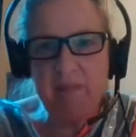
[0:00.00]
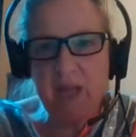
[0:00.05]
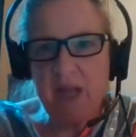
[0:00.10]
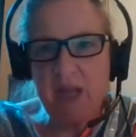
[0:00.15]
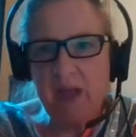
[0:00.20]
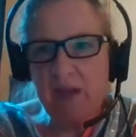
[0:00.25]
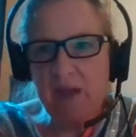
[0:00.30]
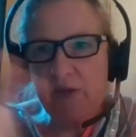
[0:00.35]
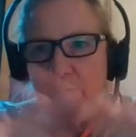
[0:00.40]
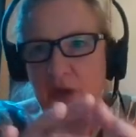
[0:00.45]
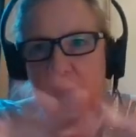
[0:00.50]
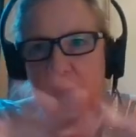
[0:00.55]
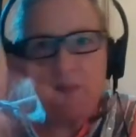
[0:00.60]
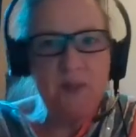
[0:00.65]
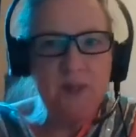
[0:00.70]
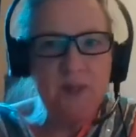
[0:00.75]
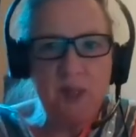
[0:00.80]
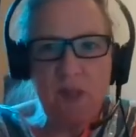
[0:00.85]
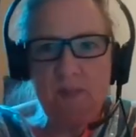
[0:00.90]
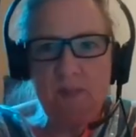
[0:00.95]
uh,
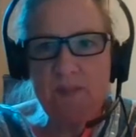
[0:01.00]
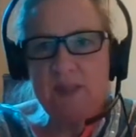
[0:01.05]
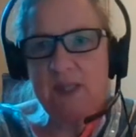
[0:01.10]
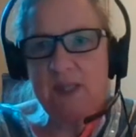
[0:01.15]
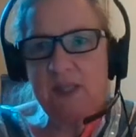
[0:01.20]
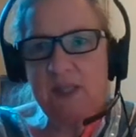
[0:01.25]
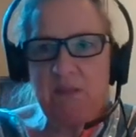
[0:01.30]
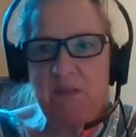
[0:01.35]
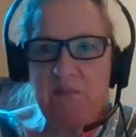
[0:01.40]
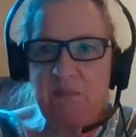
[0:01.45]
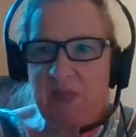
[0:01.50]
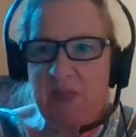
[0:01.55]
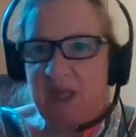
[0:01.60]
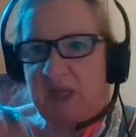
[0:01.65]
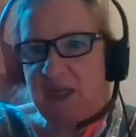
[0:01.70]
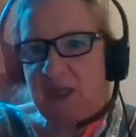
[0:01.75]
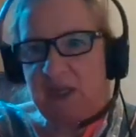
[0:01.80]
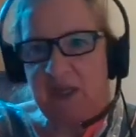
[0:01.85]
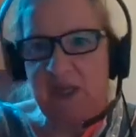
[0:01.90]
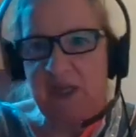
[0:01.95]
chromosomes that can
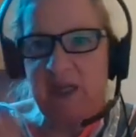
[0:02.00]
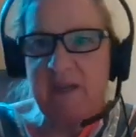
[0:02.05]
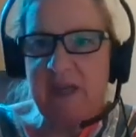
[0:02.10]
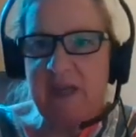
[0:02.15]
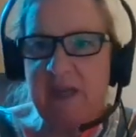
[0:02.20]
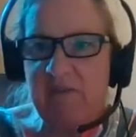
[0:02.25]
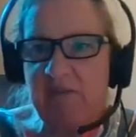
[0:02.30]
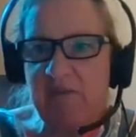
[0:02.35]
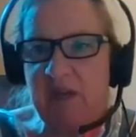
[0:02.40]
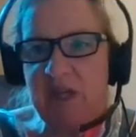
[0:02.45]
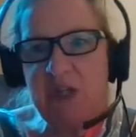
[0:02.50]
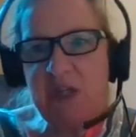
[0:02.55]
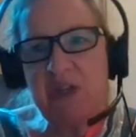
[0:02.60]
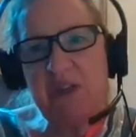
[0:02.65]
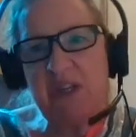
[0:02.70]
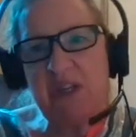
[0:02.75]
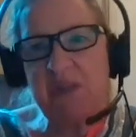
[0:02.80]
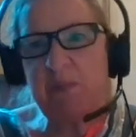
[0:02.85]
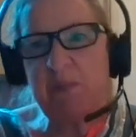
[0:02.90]
be in that region. There's